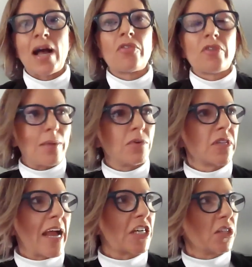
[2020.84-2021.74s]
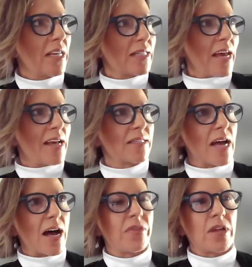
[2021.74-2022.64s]
that's actually based in North
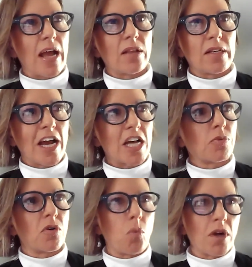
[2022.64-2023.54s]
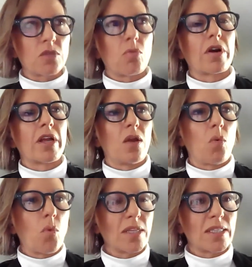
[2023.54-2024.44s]
Carolina. Why that's important is because
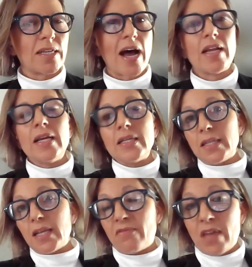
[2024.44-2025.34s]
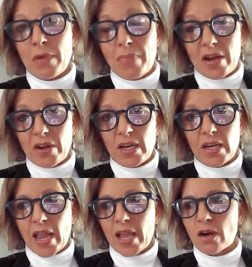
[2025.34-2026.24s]
they can actually, on the dashboard of
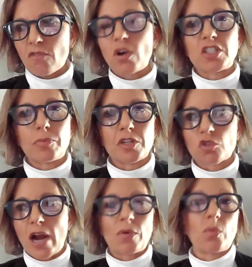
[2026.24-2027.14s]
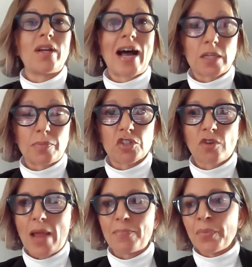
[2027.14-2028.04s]
Ella, they can actually see all this
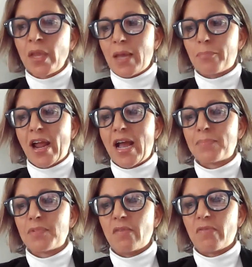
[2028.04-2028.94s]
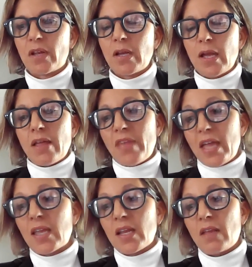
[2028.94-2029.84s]
information. You have to think about when someone's caring for
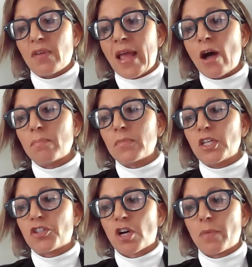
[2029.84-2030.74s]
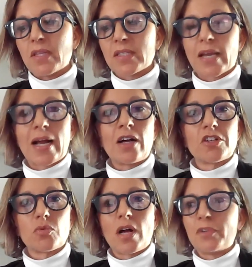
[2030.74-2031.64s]
an individual that's in a placement,
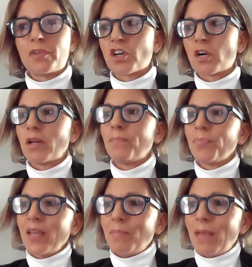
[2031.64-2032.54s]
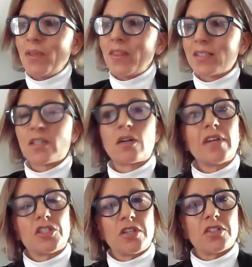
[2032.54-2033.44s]
as an example, or even home care
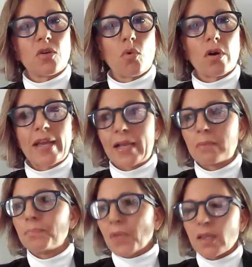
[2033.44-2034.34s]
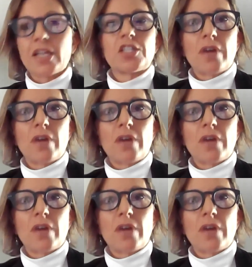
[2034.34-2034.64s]
that's going in, you have